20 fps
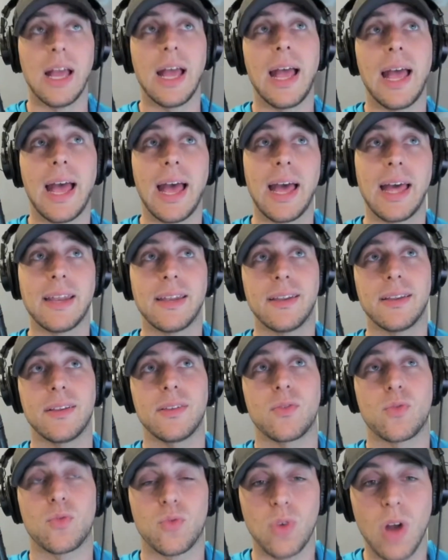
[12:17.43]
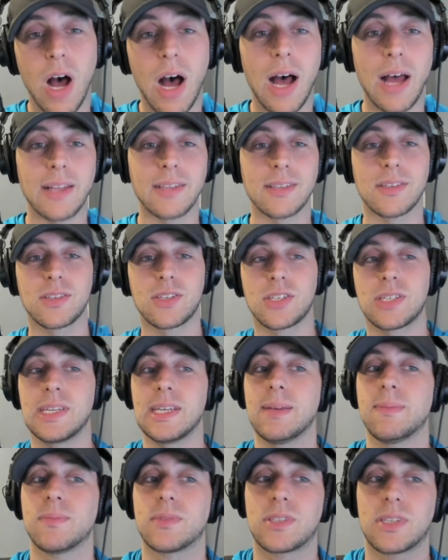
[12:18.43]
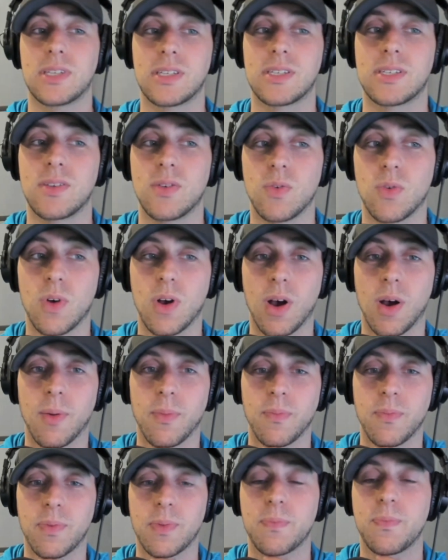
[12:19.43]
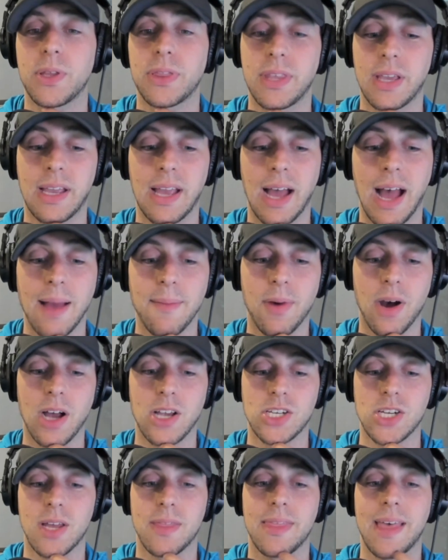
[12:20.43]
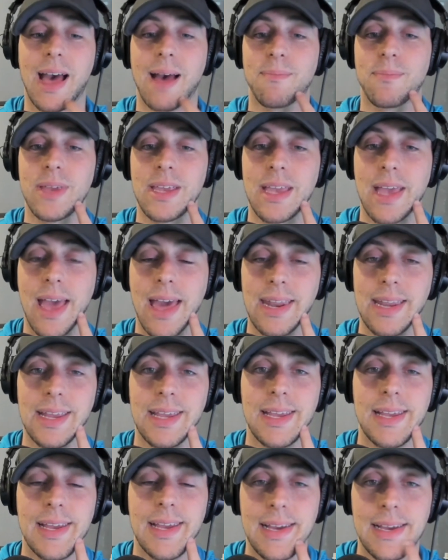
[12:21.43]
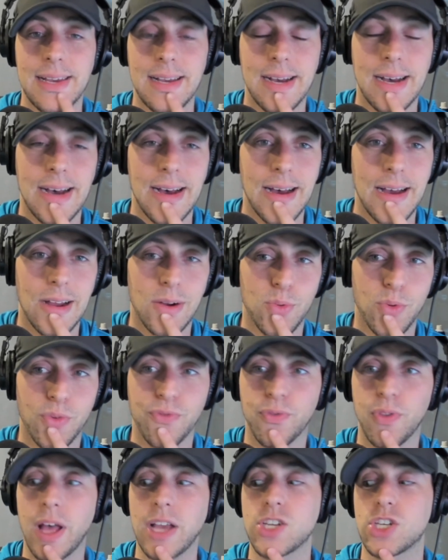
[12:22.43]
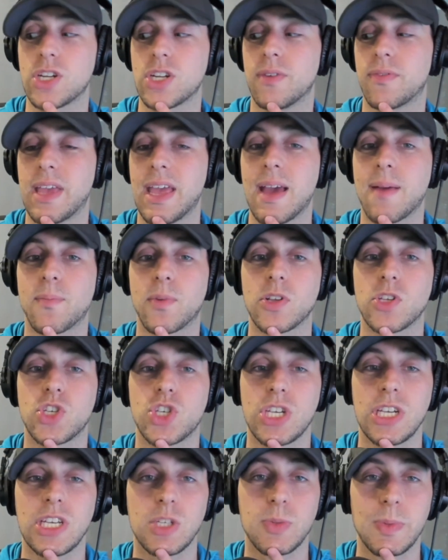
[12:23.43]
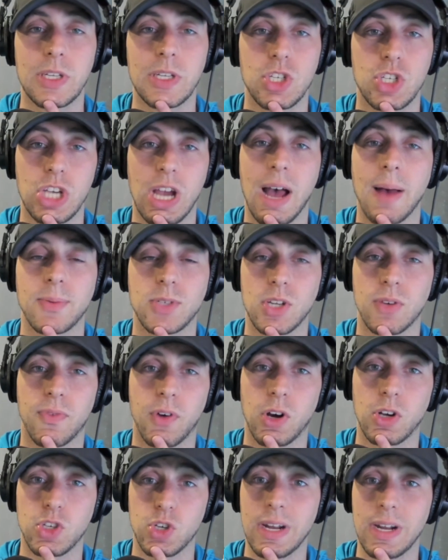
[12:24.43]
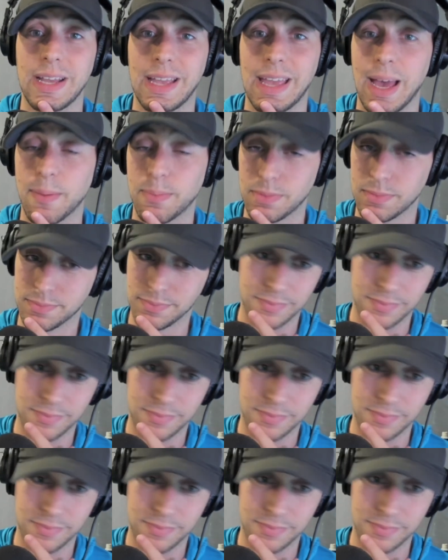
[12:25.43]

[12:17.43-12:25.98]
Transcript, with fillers: And Ron seemed to uh, put the kibosh on that being any uh, reflection of Camaron Cheeseman's job so far in training camp